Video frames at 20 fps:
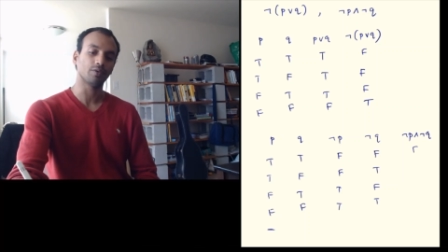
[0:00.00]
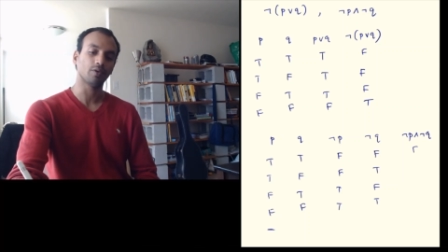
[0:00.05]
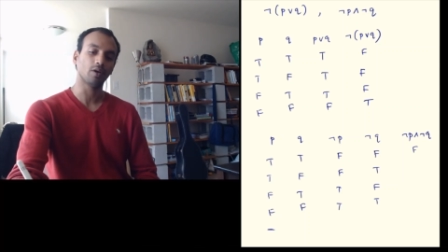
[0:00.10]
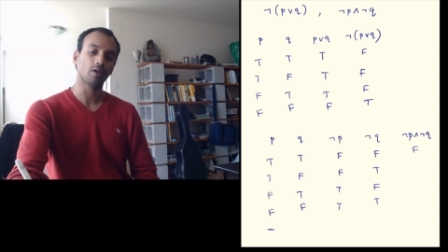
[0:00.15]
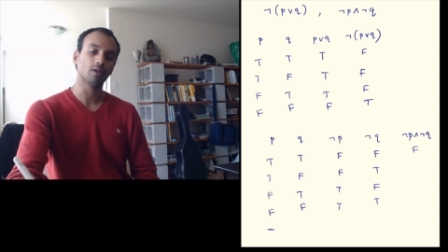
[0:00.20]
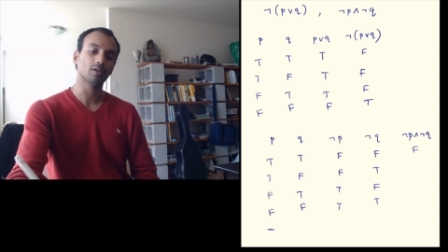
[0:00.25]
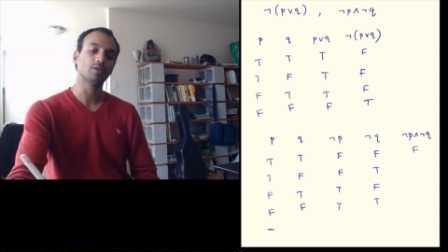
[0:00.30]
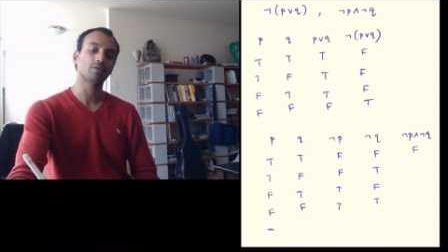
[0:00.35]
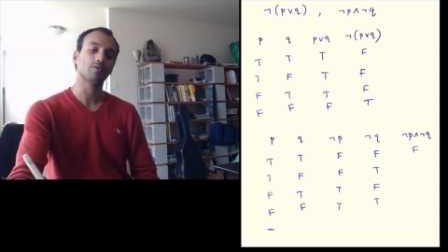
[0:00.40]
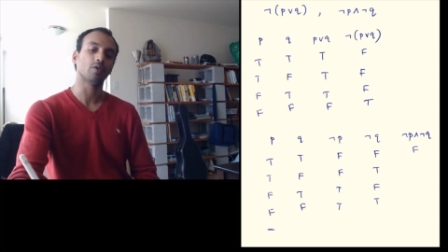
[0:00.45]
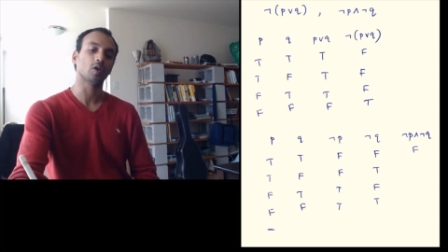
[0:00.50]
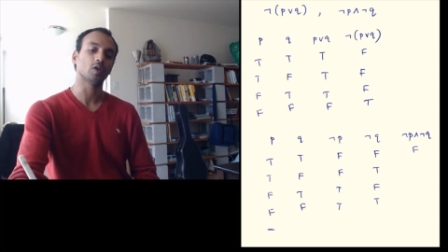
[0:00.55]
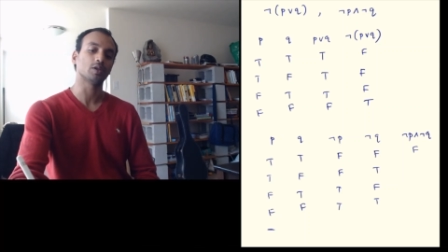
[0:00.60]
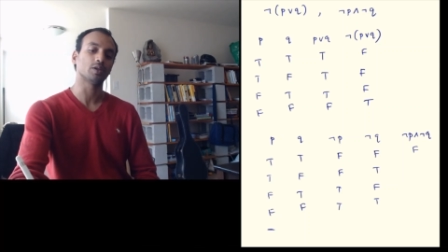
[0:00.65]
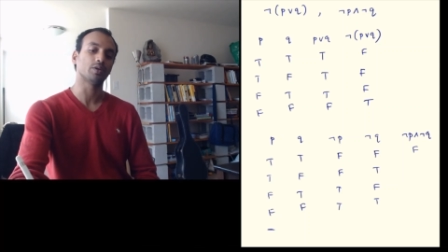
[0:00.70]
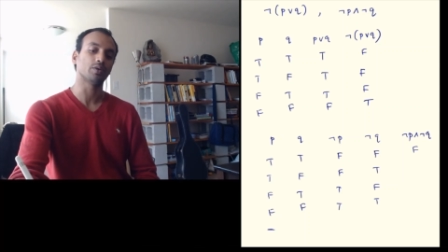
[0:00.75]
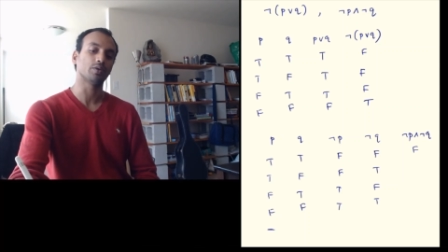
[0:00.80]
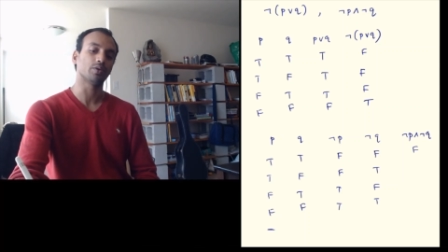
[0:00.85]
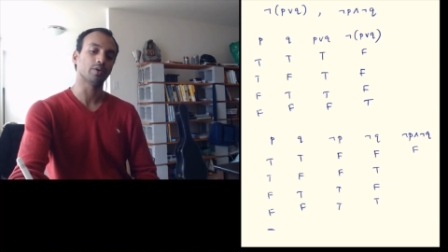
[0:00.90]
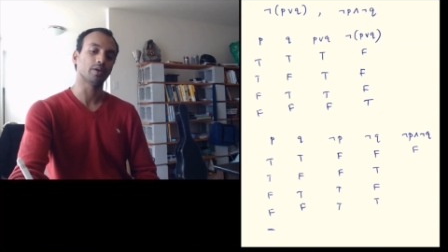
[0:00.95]
false false
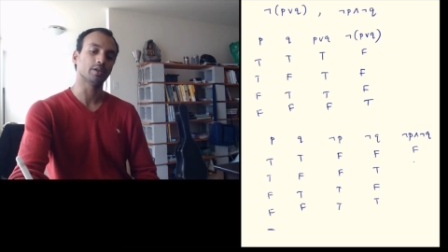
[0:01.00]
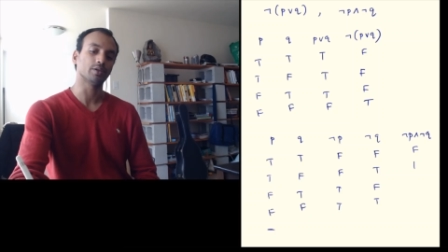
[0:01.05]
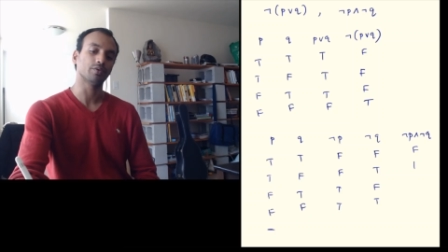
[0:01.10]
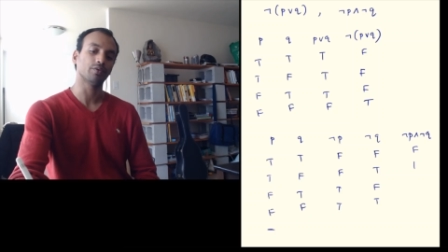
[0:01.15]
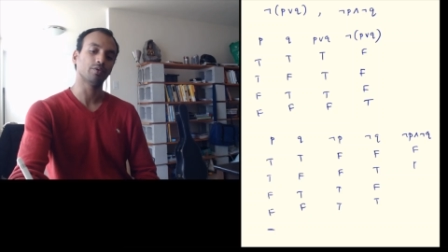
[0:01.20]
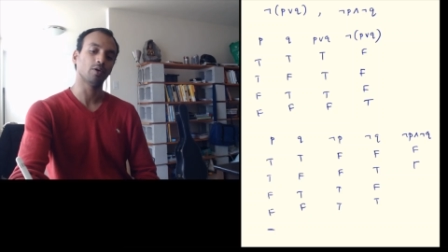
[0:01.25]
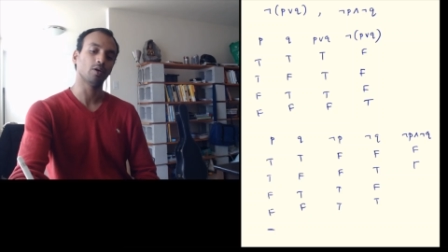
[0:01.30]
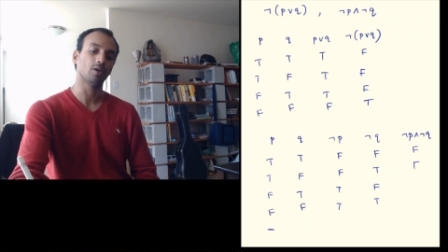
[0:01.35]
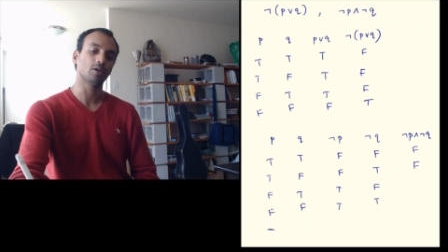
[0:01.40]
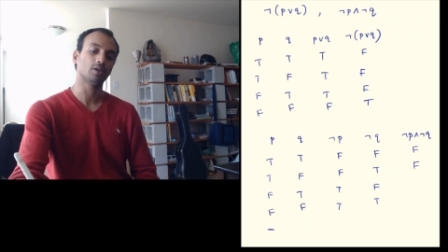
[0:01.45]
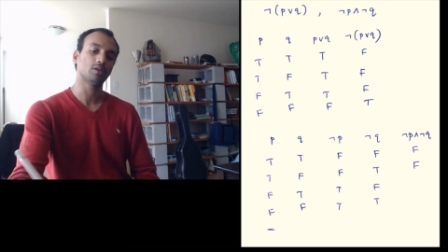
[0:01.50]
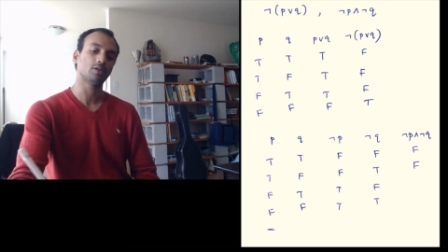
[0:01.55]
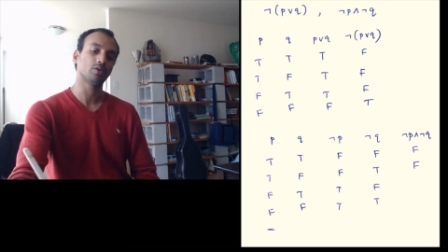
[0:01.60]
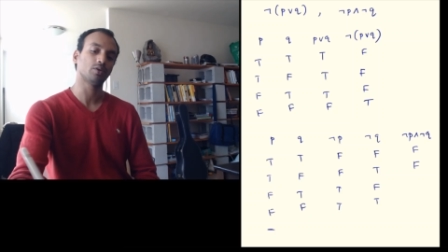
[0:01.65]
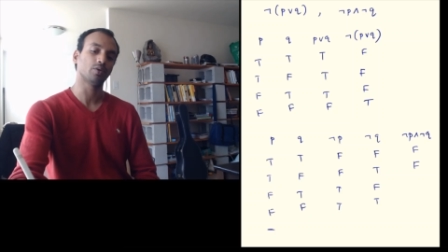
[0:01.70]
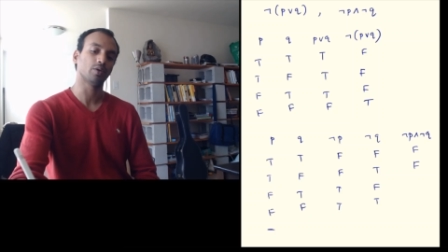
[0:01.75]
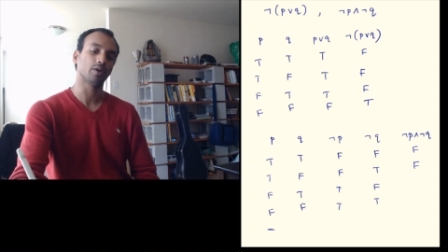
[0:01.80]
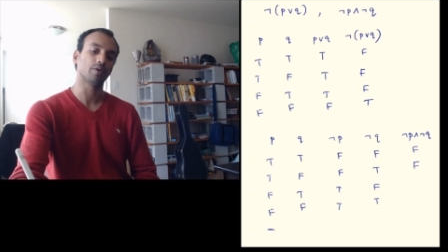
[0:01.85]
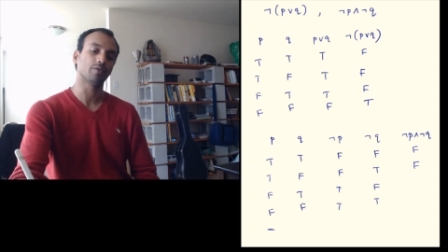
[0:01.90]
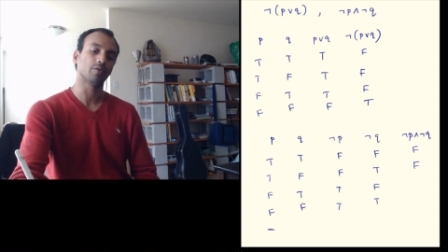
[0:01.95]
and true is false
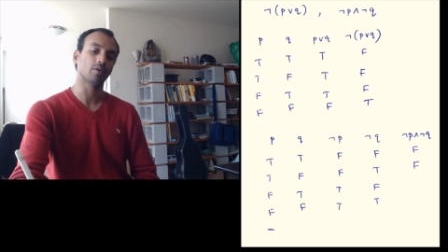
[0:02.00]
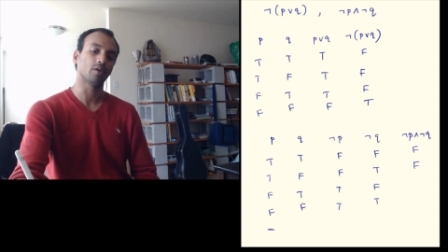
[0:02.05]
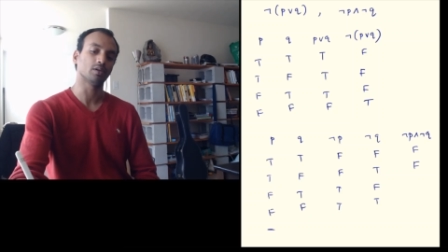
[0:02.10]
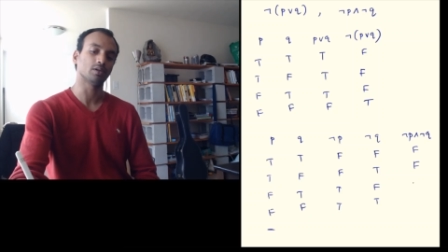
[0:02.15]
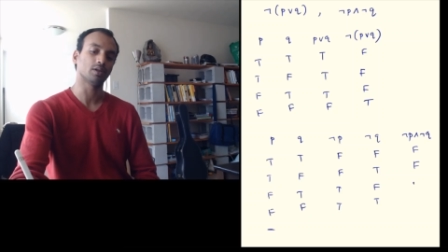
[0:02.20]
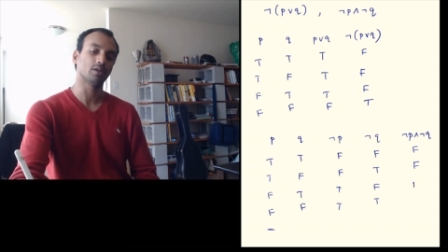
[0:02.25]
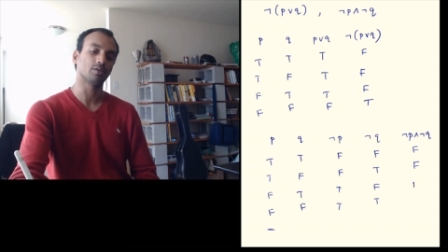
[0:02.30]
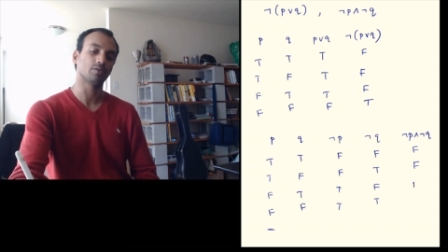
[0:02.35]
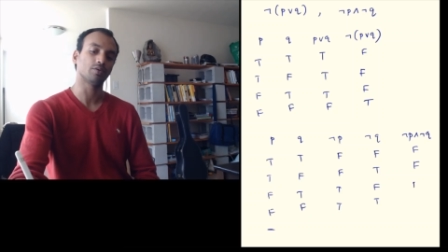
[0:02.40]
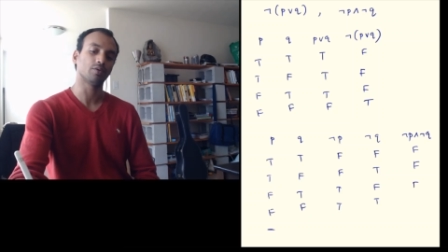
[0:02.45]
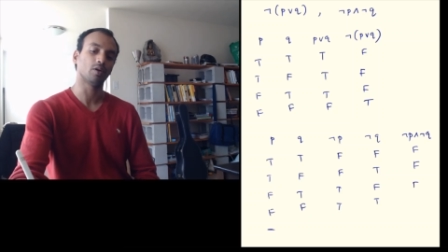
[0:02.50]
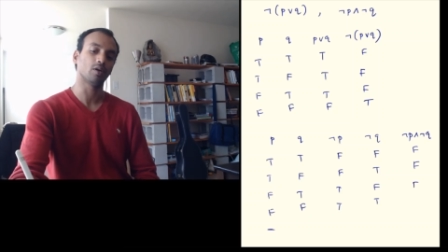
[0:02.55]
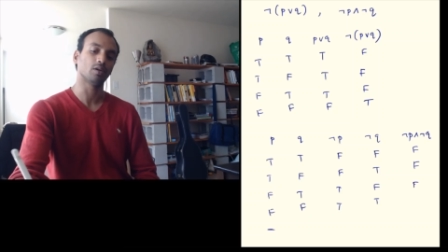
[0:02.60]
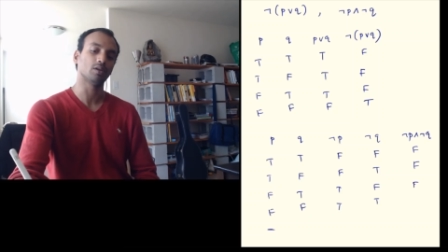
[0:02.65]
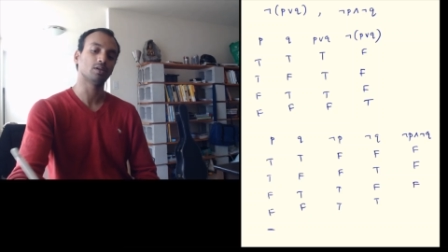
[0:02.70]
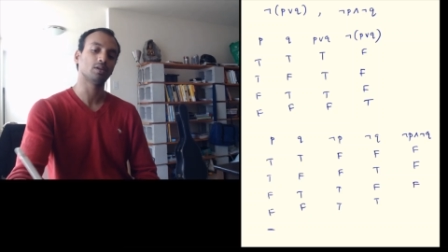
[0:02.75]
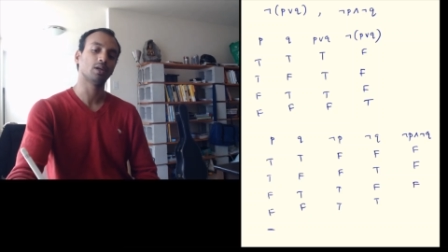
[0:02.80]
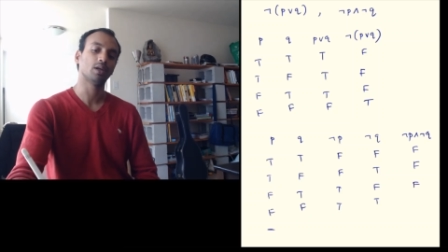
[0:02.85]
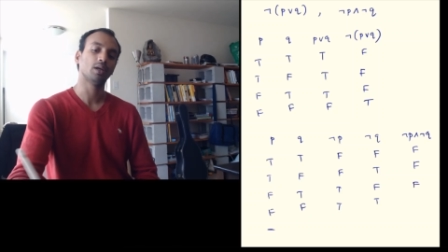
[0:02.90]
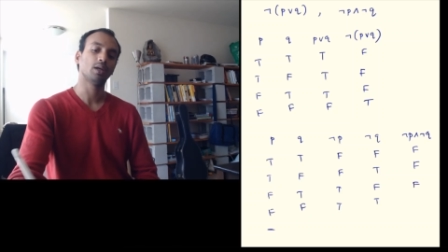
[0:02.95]
true and false is
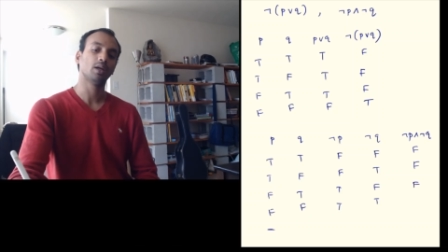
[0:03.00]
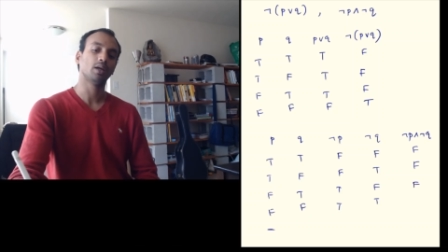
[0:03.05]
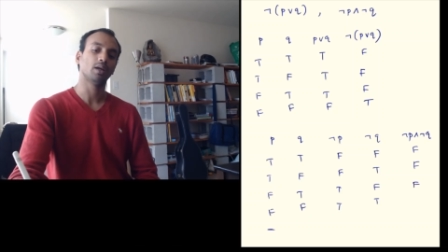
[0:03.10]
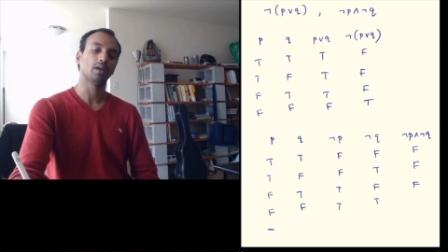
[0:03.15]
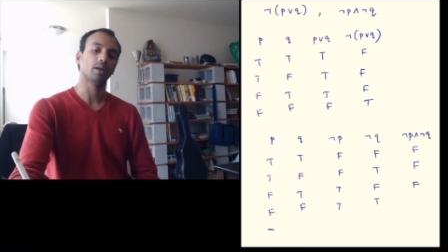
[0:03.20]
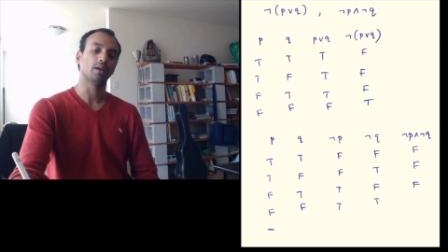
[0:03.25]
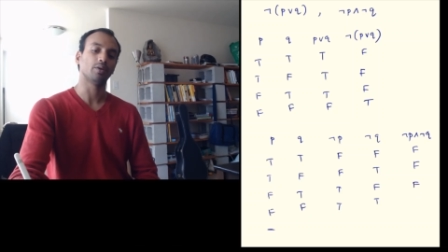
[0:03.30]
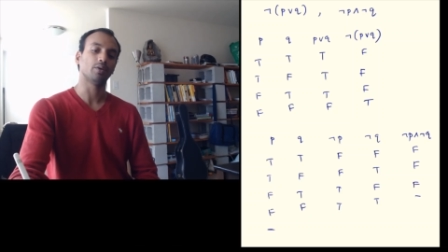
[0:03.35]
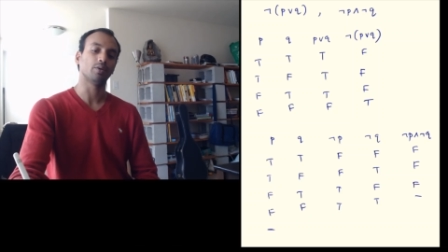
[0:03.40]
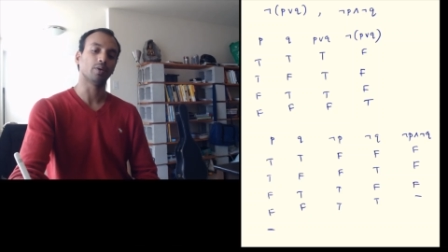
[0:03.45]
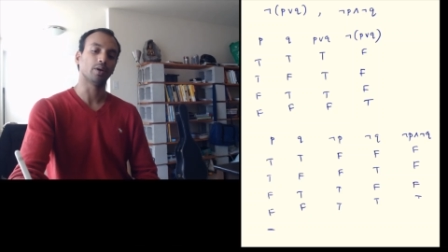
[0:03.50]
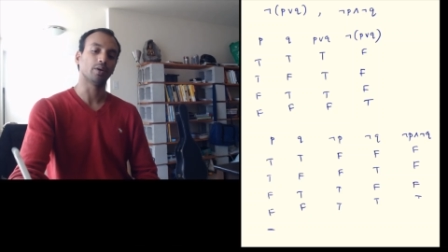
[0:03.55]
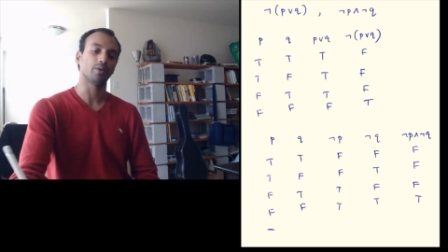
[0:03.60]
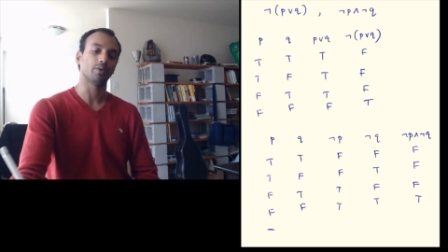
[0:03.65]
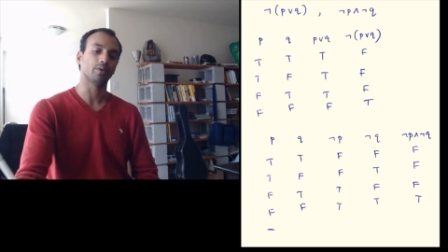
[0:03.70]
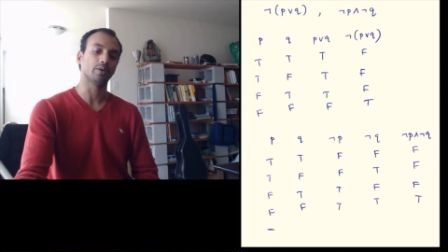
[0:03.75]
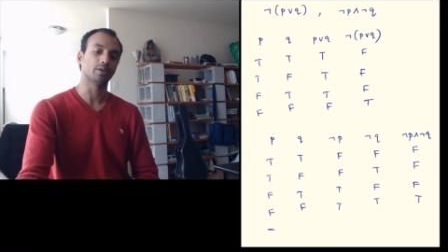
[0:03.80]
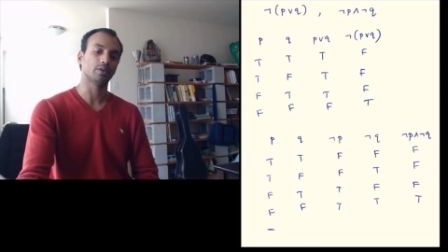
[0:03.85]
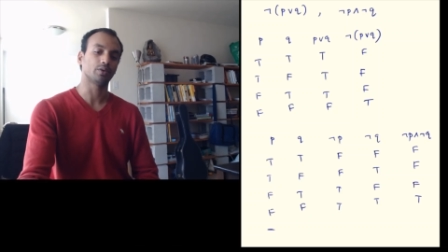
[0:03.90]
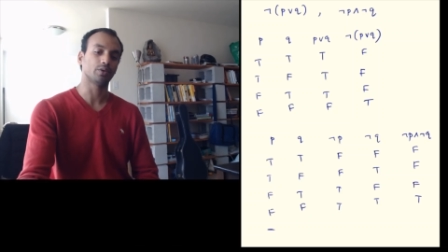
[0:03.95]
false and true and
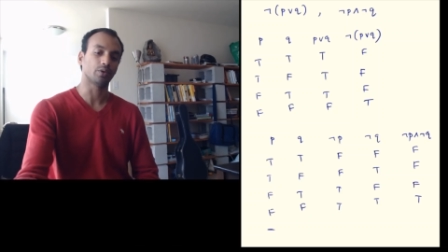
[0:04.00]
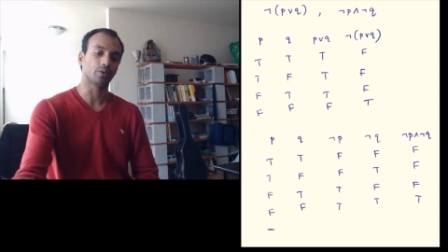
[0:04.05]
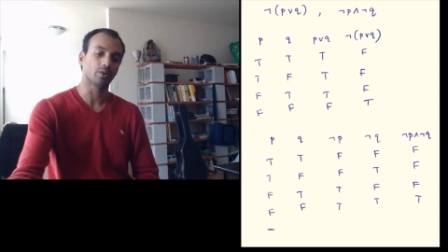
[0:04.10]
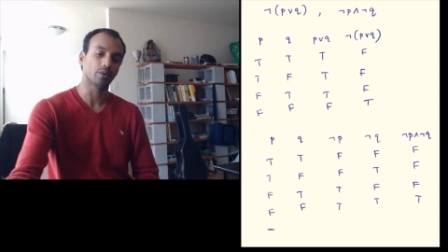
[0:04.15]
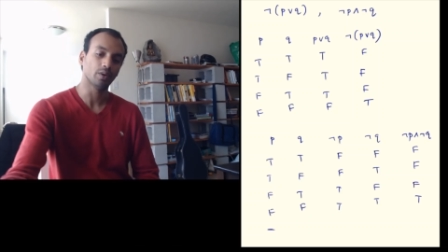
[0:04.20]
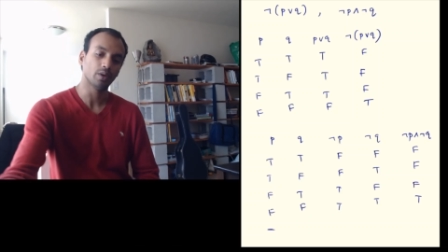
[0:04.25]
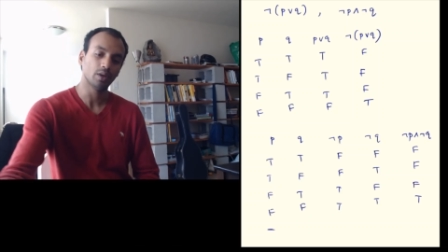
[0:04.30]
true is true